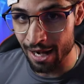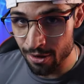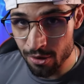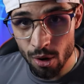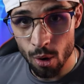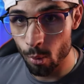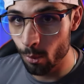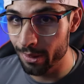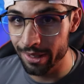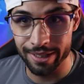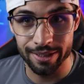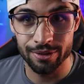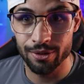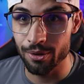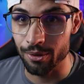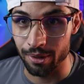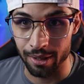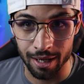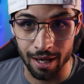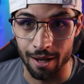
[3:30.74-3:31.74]
I don't know when it's
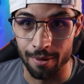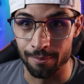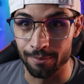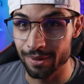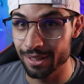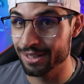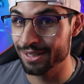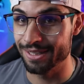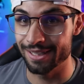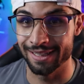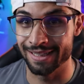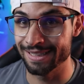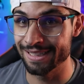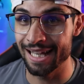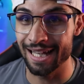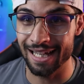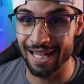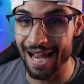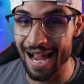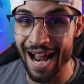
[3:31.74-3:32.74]
going to come. It's, it's
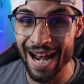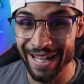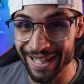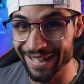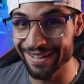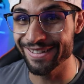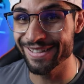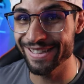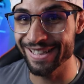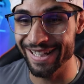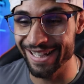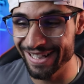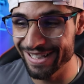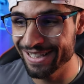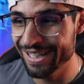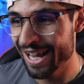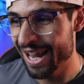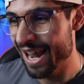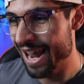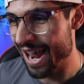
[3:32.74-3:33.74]
like I need to
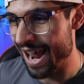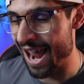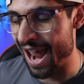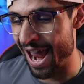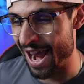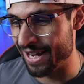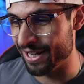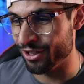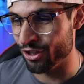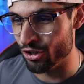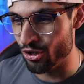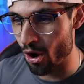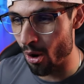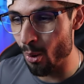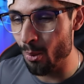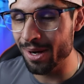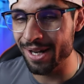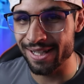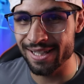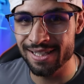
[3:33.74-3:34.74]
sneeze and you
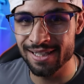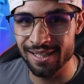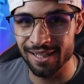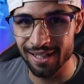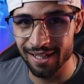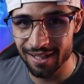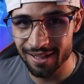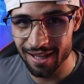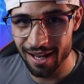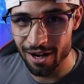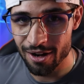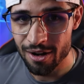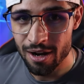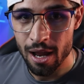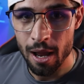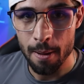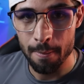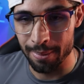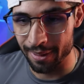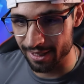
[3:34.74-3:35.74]
know when it's sitting there,
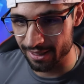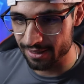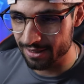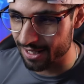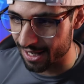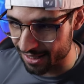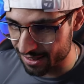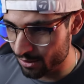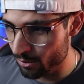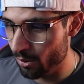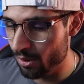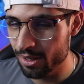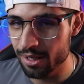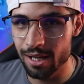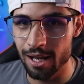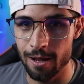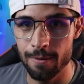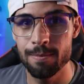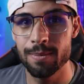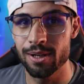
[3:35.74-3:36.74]
but it doesn't want
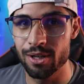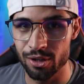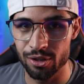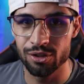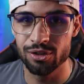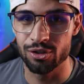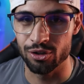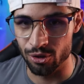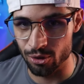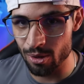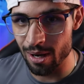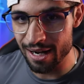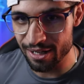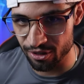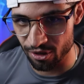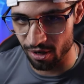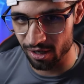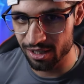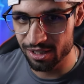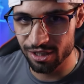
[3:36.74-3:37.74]
to come because you're
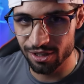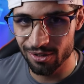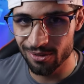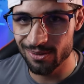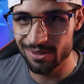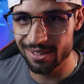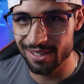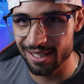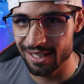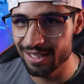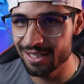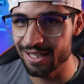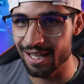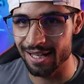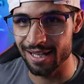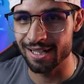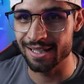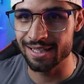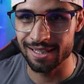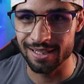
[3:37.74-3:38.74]
acknowledging your sneeze
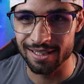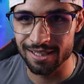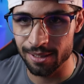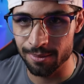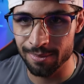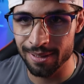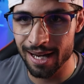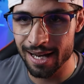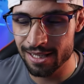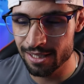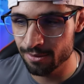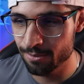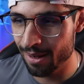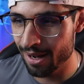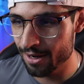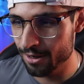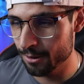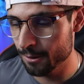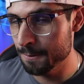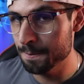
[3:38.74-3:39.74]
and it's intimidated
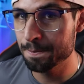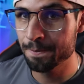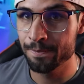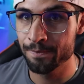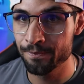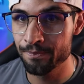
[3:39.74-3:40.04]
by you.